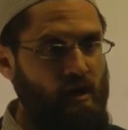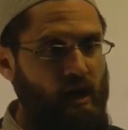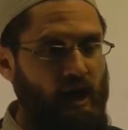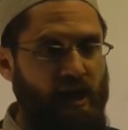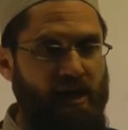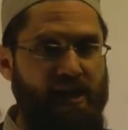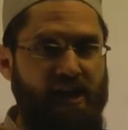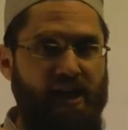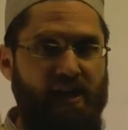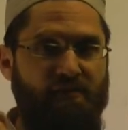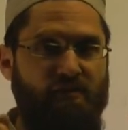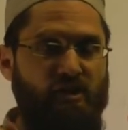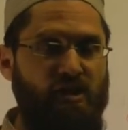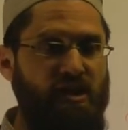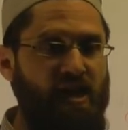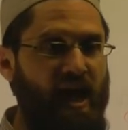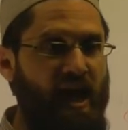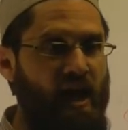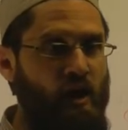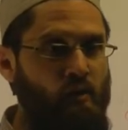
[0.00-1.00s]
And even
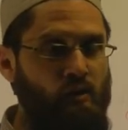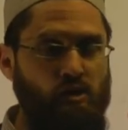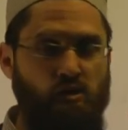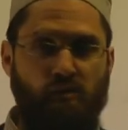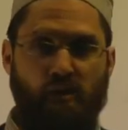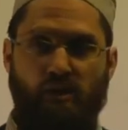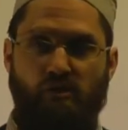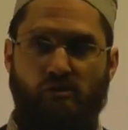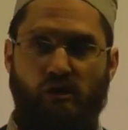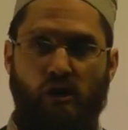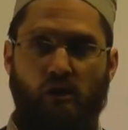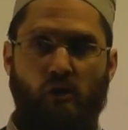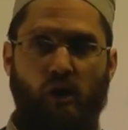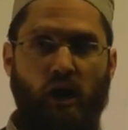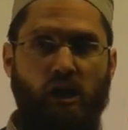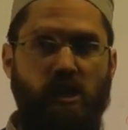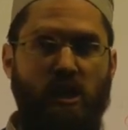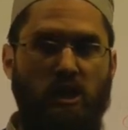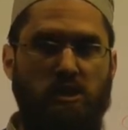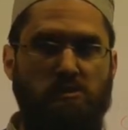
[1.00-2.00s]
now as we grow,
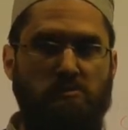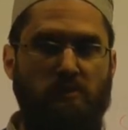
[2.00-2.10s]
Allah's